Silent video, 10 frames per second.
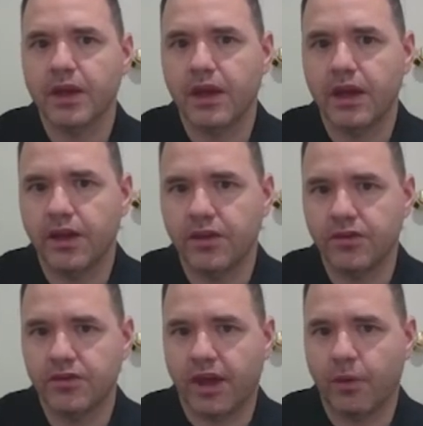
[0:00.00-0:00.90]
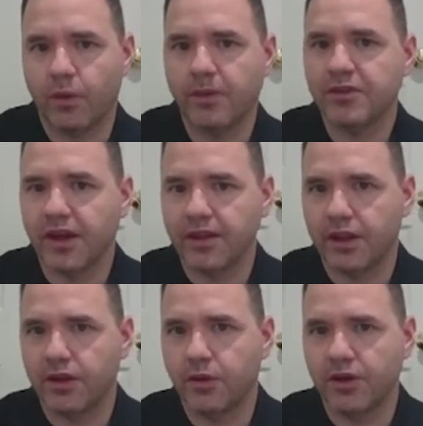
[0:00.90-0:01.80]
is a website
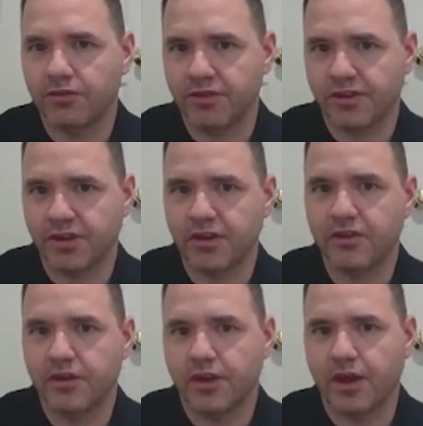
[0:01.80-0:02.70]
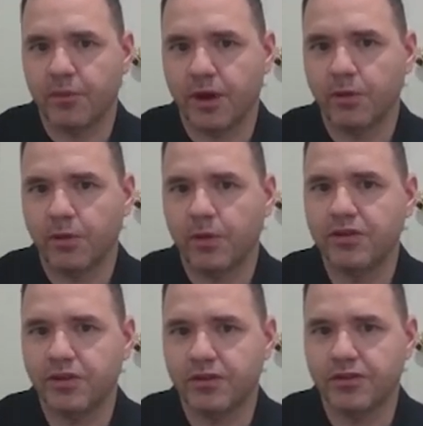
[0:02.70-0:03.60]
that you can visit that my
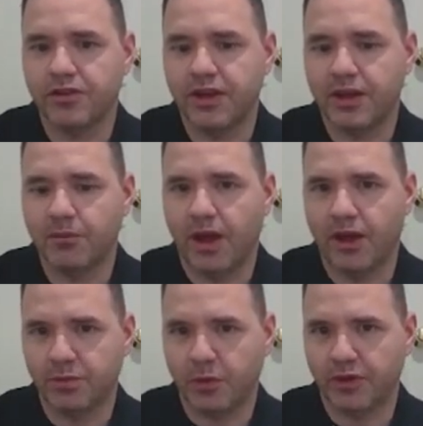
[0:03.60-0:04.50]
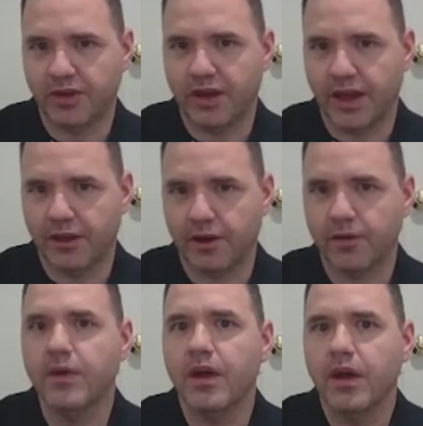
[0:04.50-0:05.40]
research team has put together
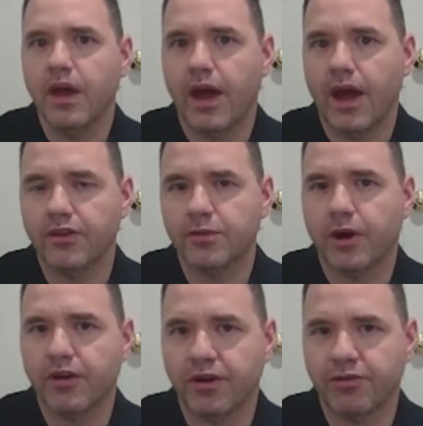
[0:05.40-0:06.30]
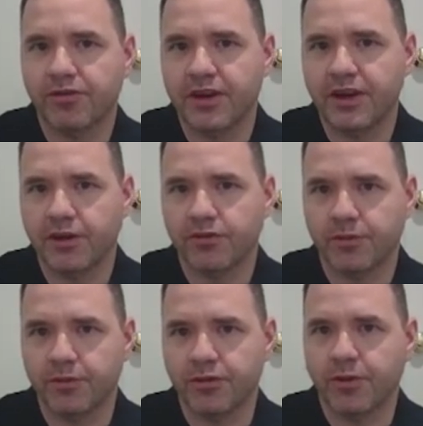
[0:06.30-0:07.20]
as part of our funding
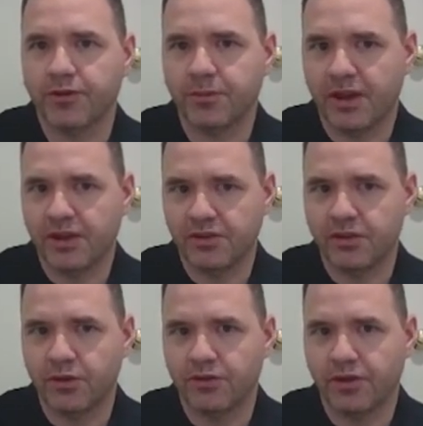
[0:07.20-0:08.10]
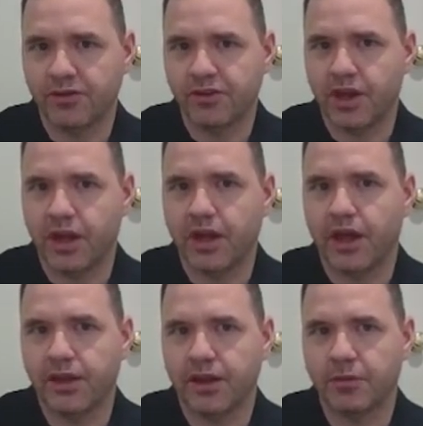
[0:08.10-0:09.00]
from George Mason University
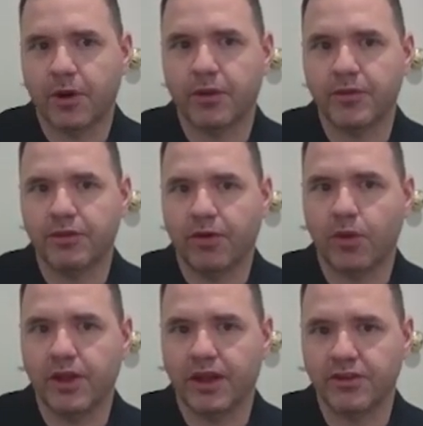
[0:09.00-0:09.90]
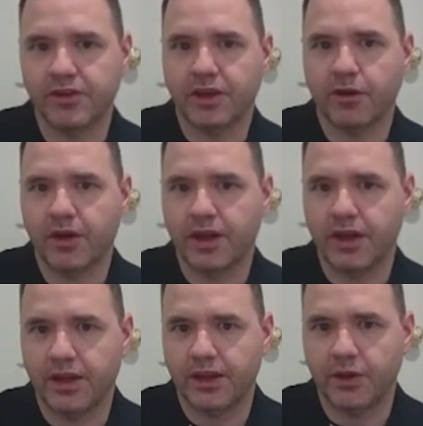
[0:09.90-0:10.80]
and the Department of Homeland
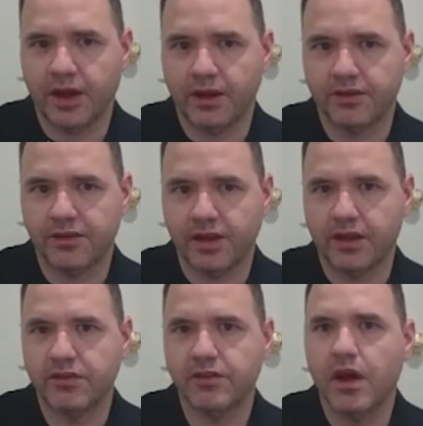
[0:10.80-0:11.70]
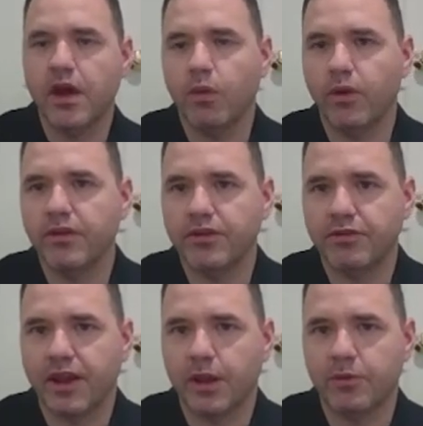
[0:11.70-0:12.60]
Security in the United States. We've
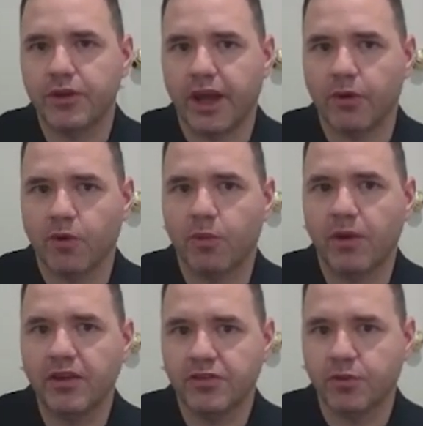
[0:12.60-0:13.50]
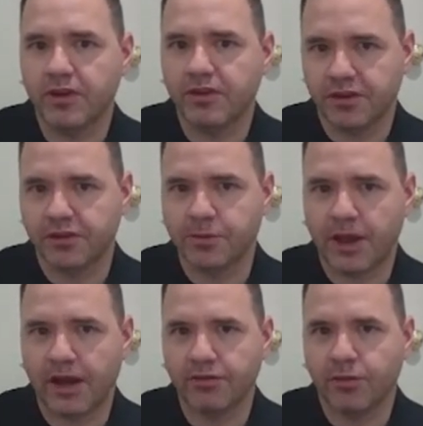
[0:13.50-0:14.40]
developed a robust research
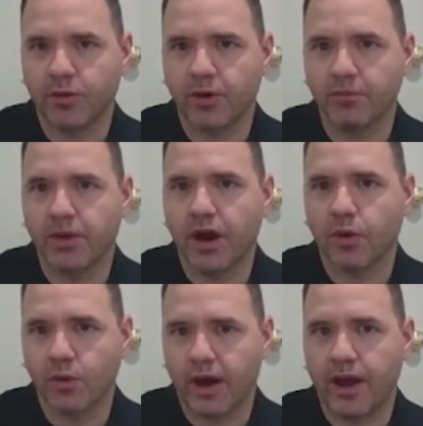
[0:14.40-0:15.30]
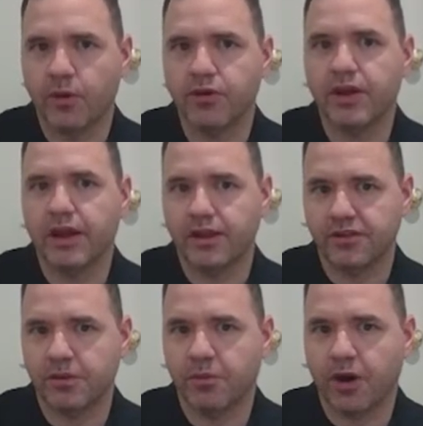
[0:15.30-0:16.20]
platform around
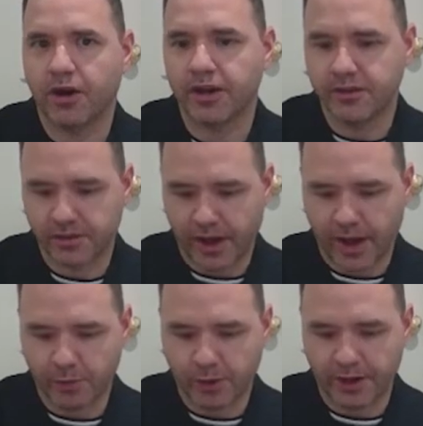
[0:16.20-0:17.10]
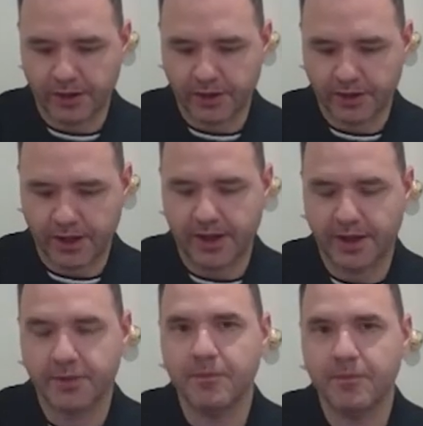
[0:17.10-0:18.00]
illicit markets operating online.
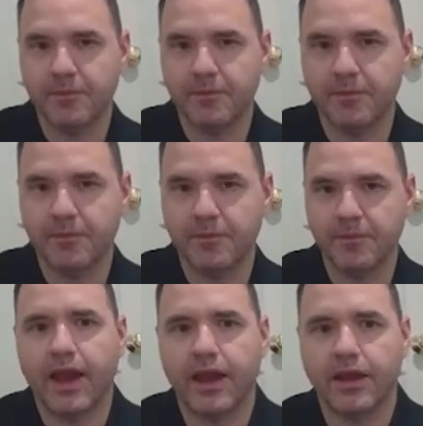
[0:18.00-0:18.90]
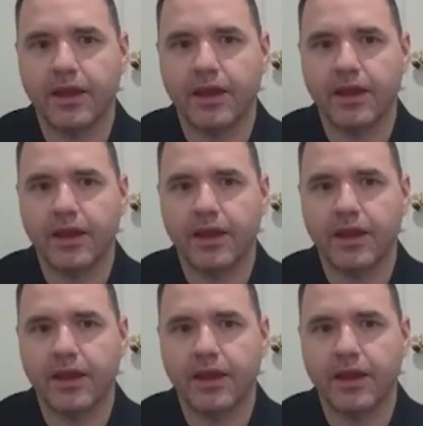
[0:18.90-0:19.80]
And
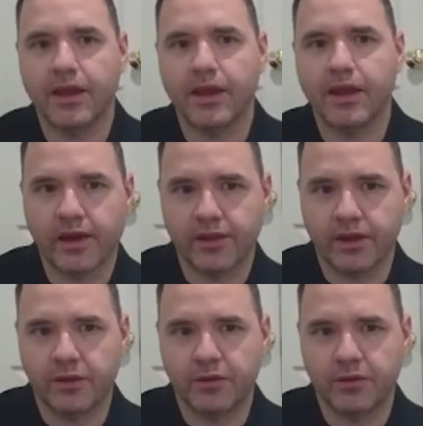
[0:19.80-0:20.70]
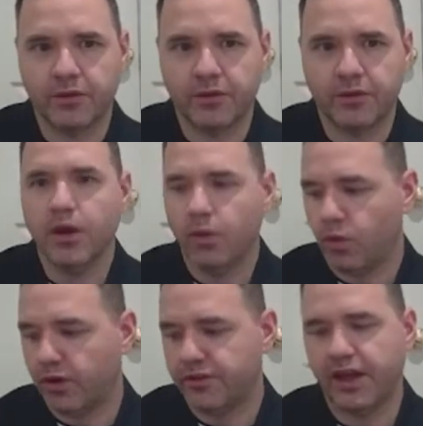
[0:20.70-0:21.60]
the URL that you see here
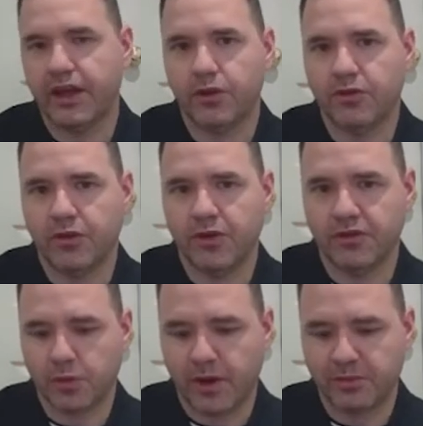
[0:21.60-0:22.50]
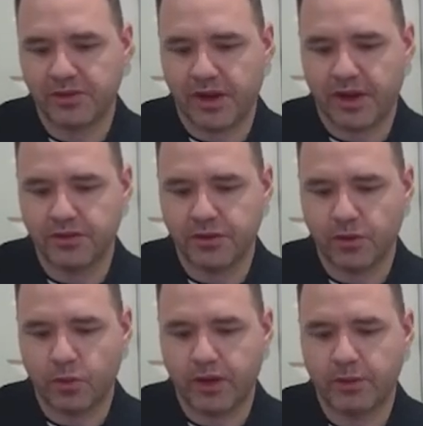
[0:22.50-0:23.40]
will take you to this website.
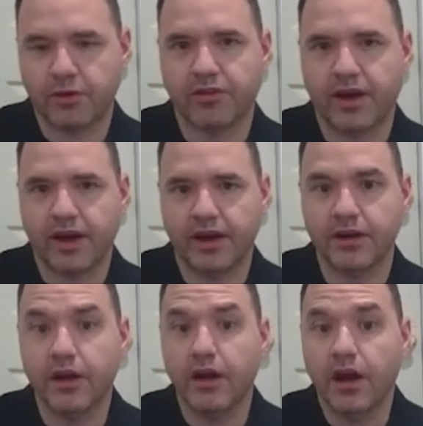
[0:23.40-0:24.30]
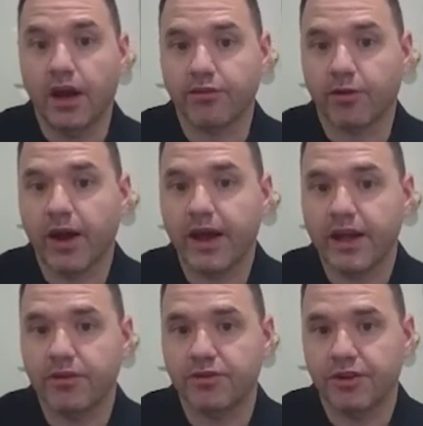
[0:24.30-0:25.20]
We provide a
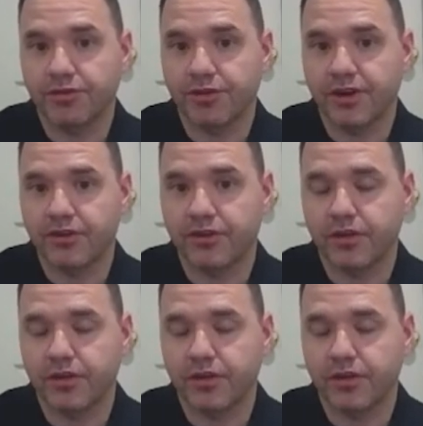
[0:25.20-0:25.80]
variety of different